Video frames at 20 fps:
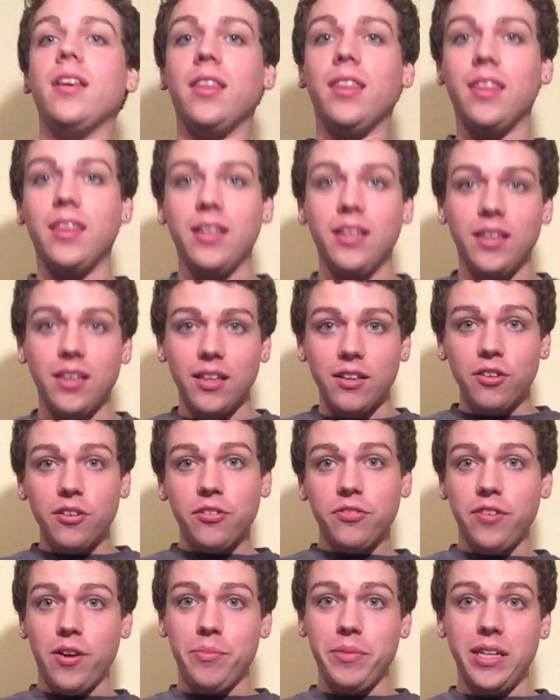the
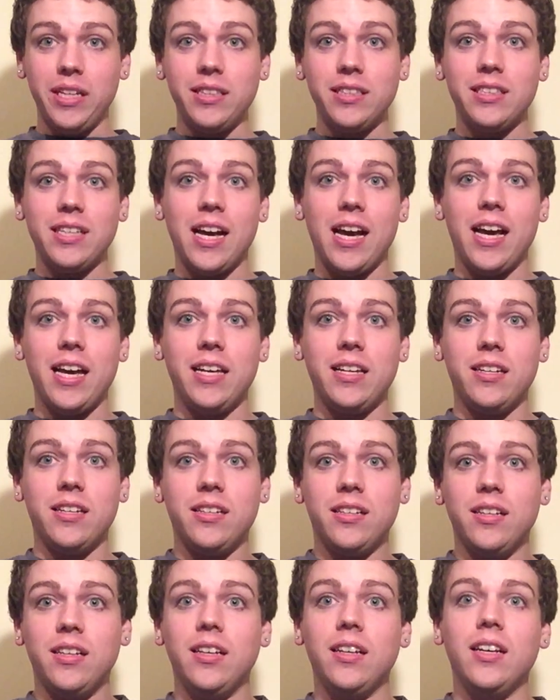feminine side.
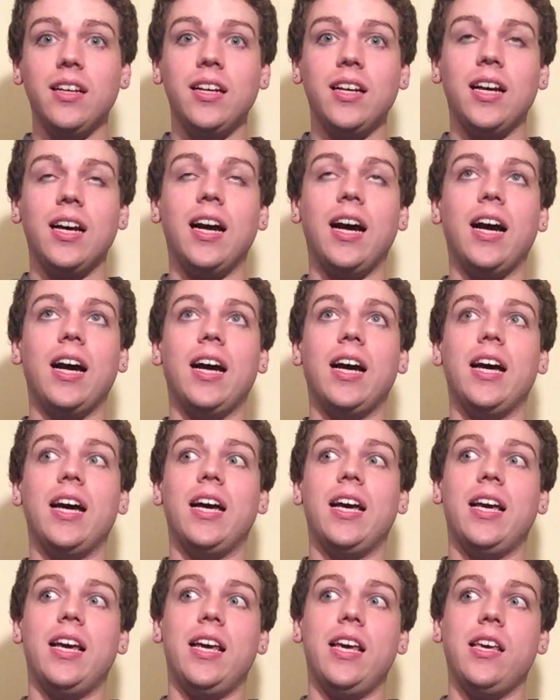
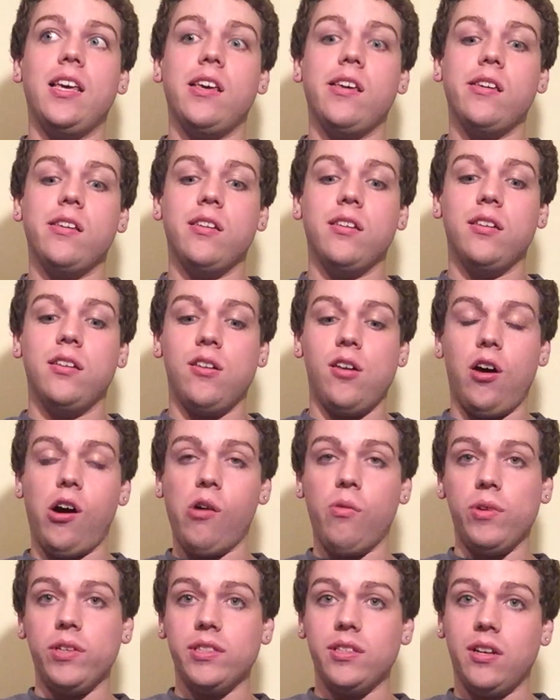I
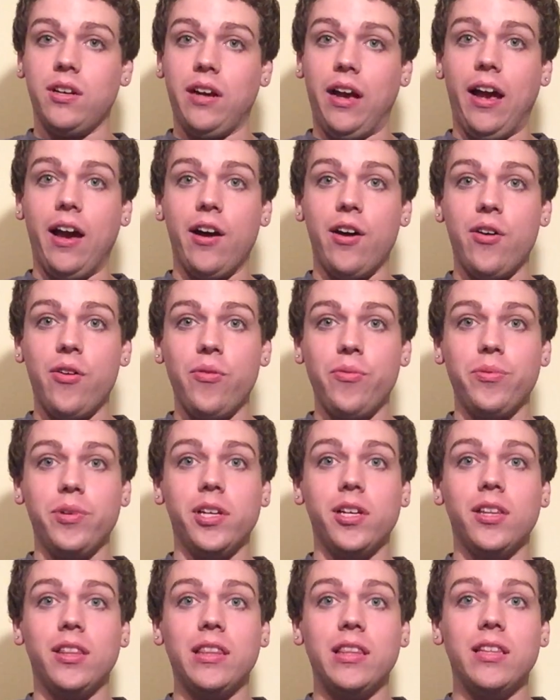always hung out
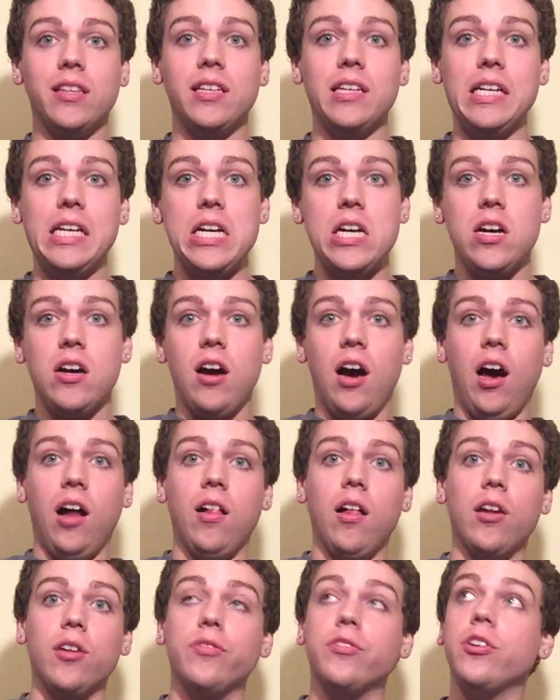with a
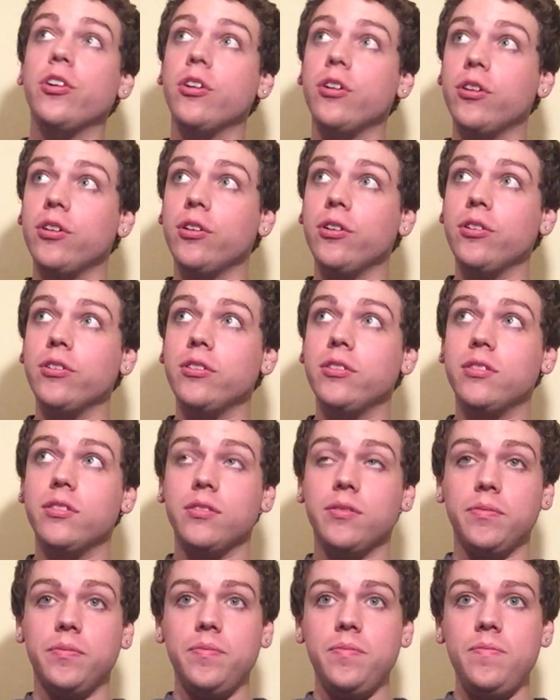lot of girls
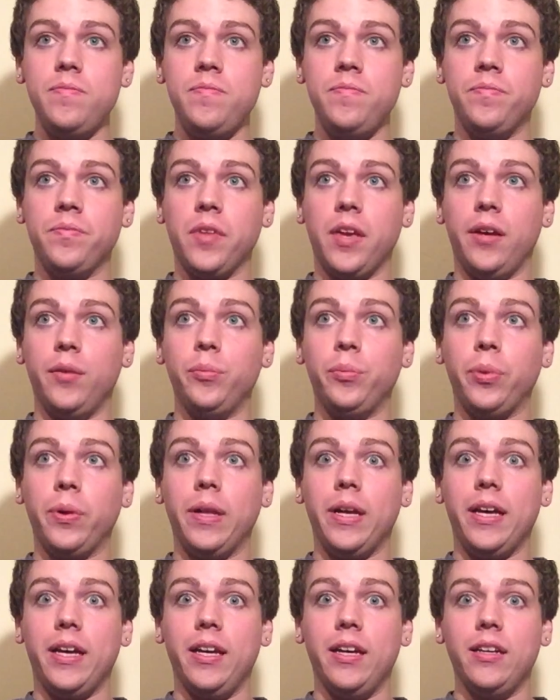and
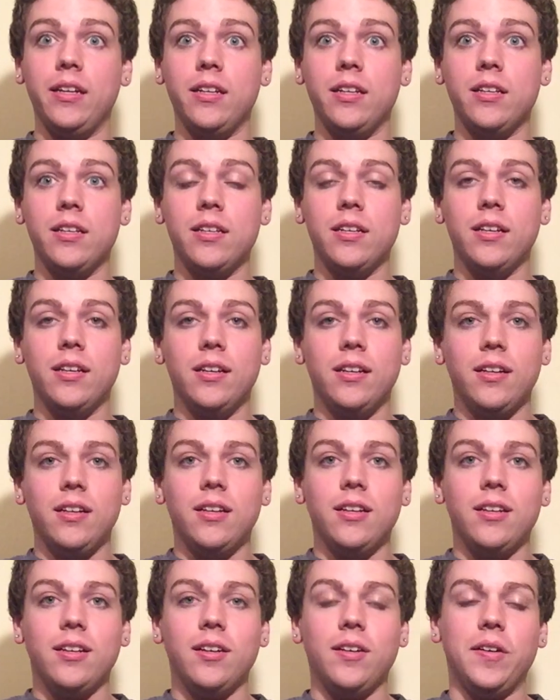played
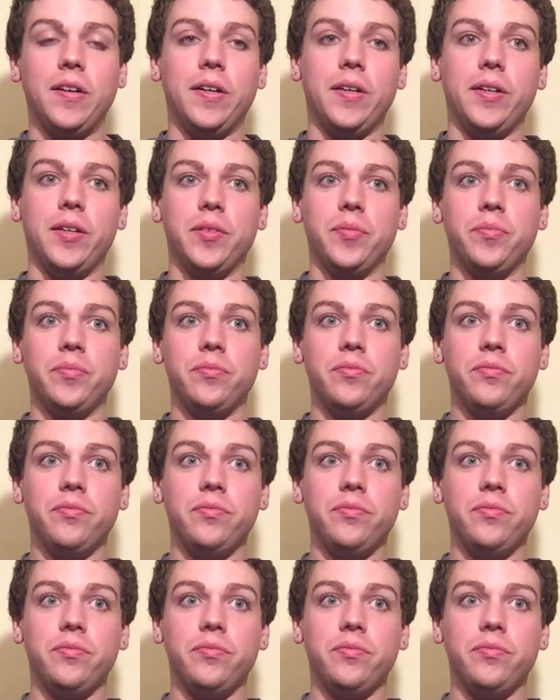um,